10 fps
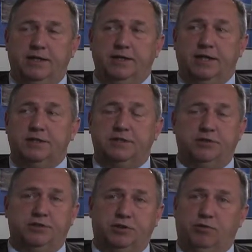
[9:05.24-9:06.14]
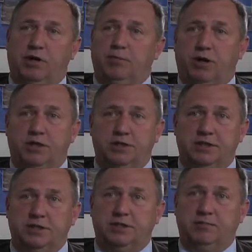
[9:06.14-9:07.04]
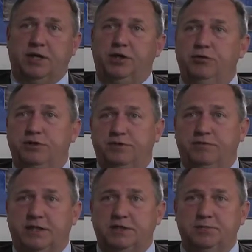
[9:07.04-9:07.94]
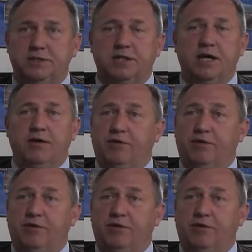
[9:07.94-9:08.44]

data centers are great projects. They make huge investments.